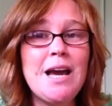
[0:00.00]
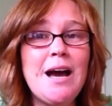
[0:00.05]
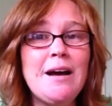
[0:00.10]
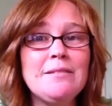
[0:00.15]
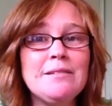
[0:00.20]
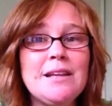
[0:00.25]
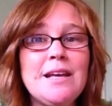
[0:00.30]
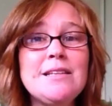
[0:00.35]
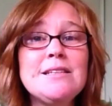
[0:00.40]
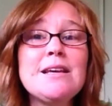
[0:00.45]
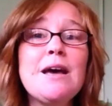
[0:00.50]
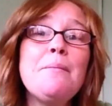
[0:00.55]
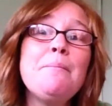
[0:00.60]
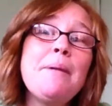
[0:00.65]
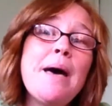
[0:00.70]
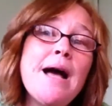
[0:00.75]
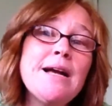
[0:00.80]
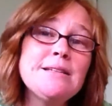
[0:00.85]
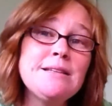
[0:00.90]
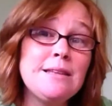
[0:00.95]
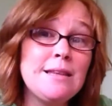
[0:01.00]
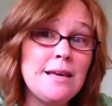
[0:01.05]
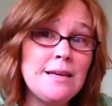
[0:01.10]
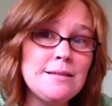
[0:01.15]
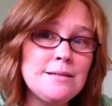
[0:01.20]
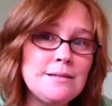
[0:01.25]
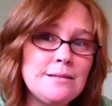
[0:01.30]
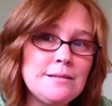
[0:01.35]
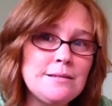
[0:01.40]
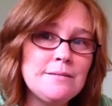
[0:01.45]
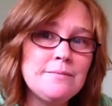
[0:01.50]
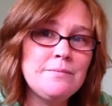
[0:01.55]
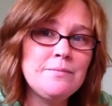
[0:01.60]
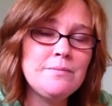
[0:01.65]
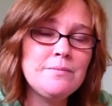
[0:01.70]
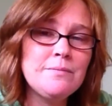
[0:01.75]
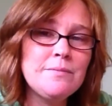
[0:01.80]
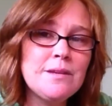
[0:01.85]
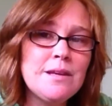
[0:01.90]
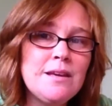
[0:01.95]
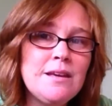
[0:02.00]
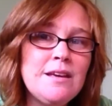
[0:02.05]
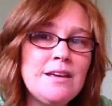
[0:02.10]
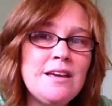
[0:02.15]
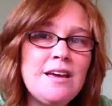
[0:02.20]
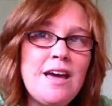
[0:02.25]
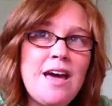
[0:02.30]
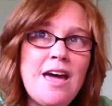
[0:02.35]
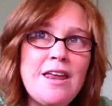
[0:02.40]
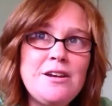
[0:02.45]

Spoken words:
Yeah, let's come back to this.